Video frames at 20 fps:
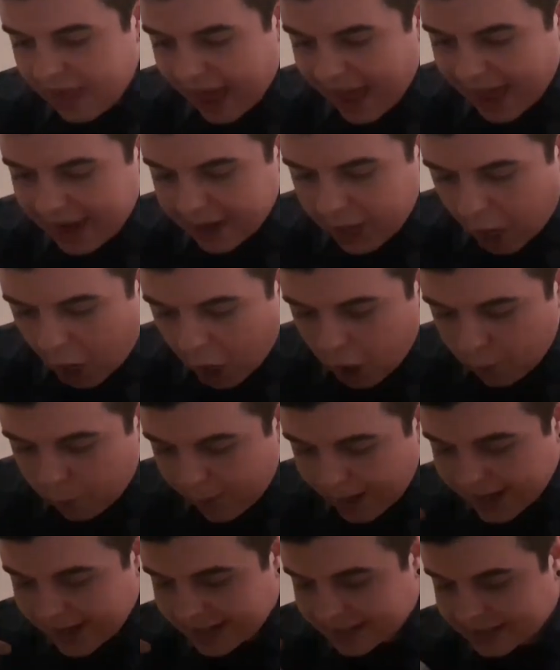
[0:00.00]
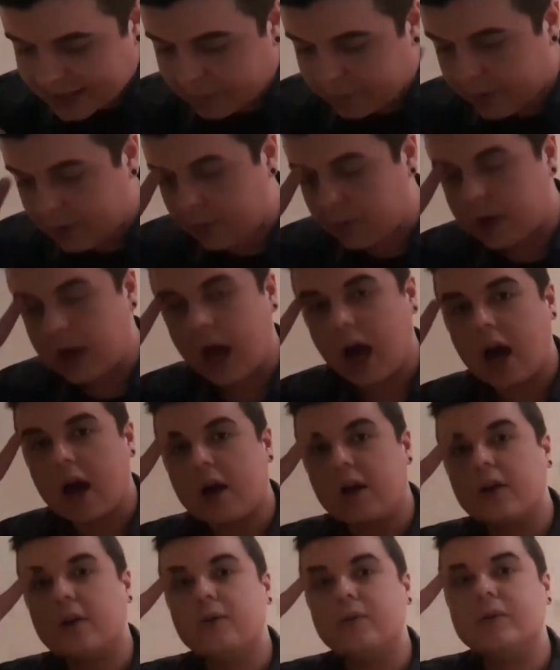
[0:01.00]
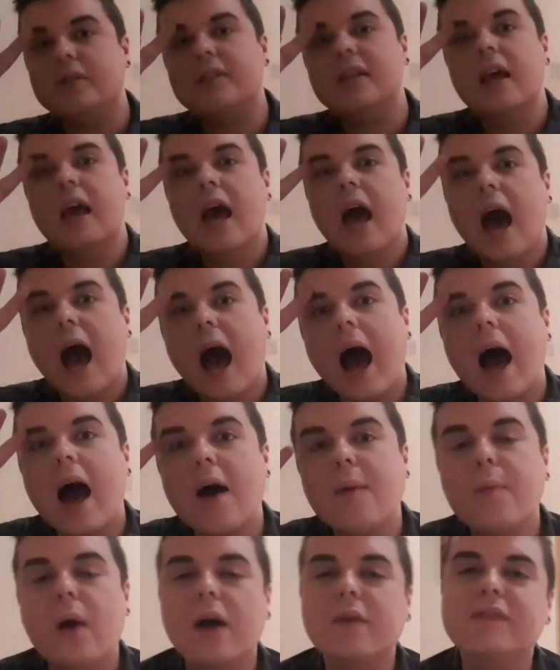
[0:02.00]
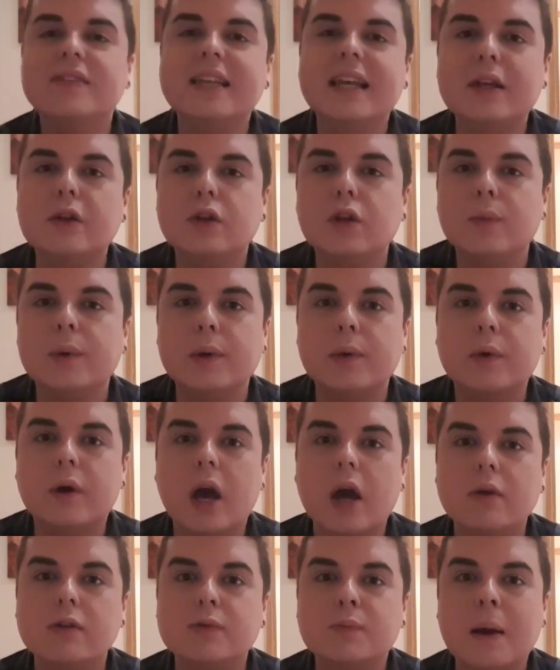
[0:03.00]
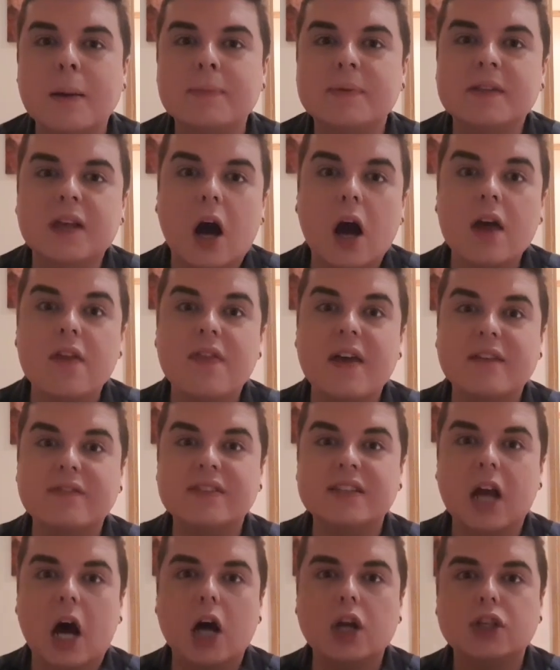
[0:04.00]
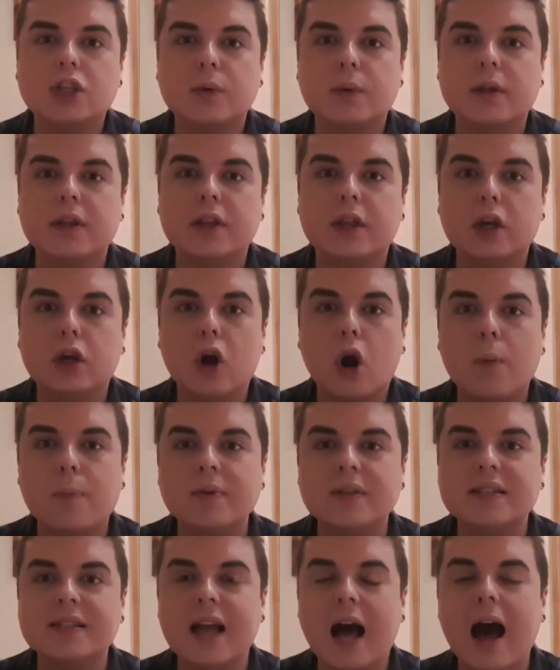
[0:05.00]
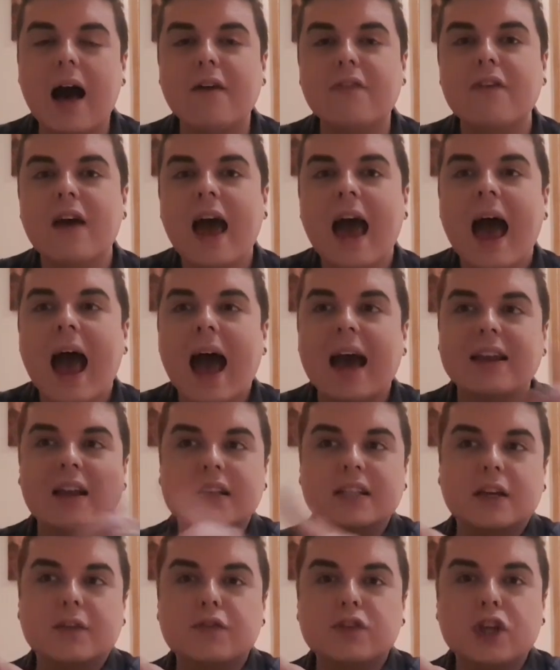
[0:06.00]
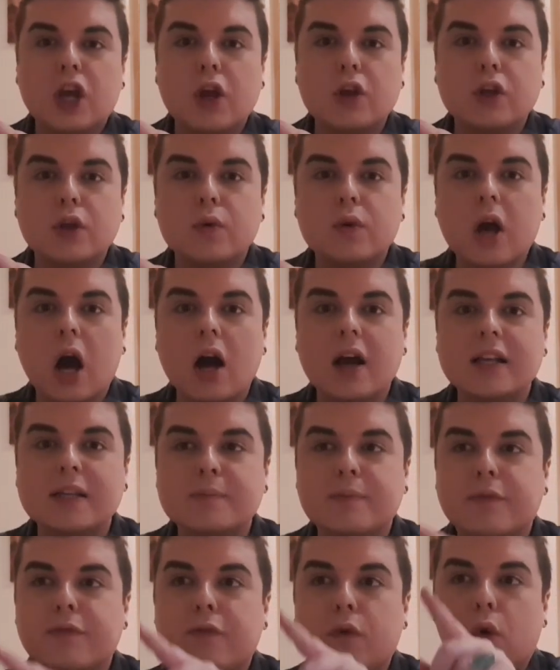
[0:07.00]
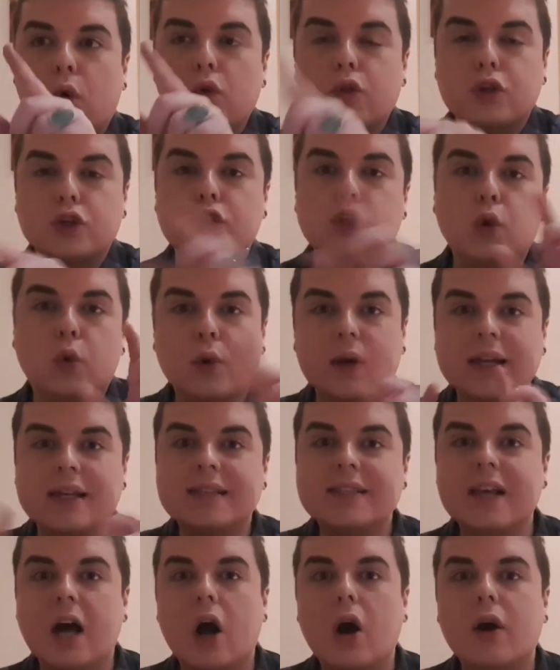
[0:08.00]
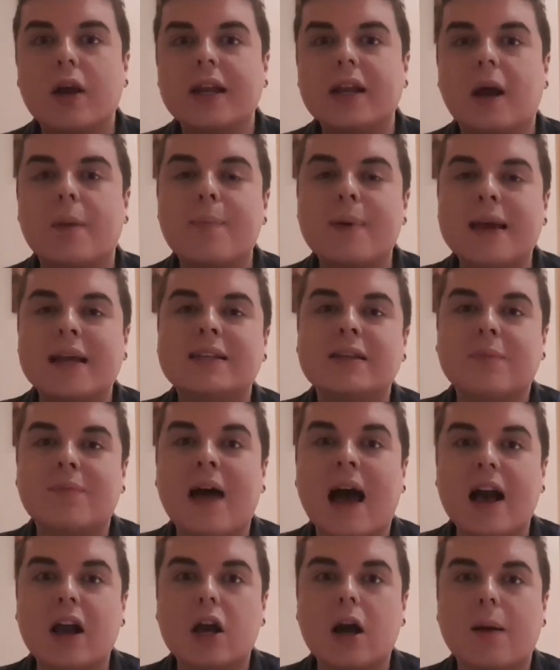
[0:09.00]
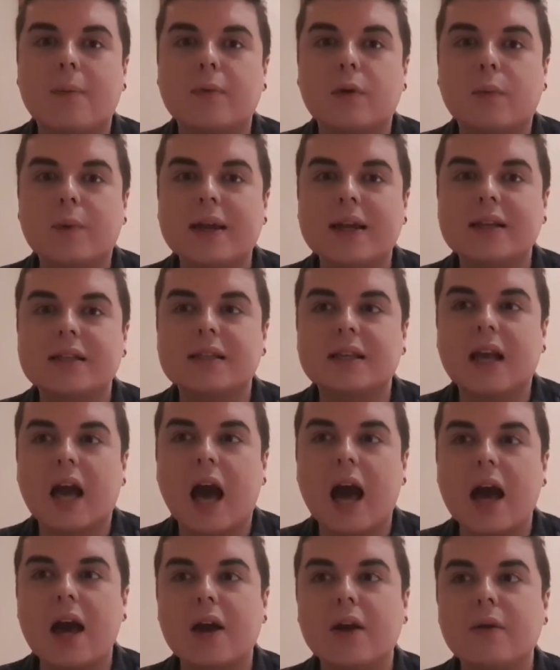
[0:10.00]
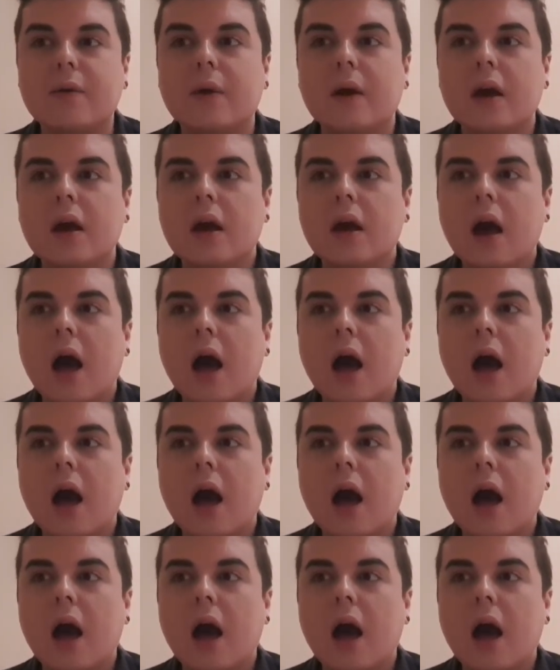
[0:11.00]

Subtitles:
Then I went into Wilko's. I've seen on the Wilko's website, they've started doing the copper stuff. And as I've shown you guys before, the Joy sign, I picked up that a couple of weeks ago.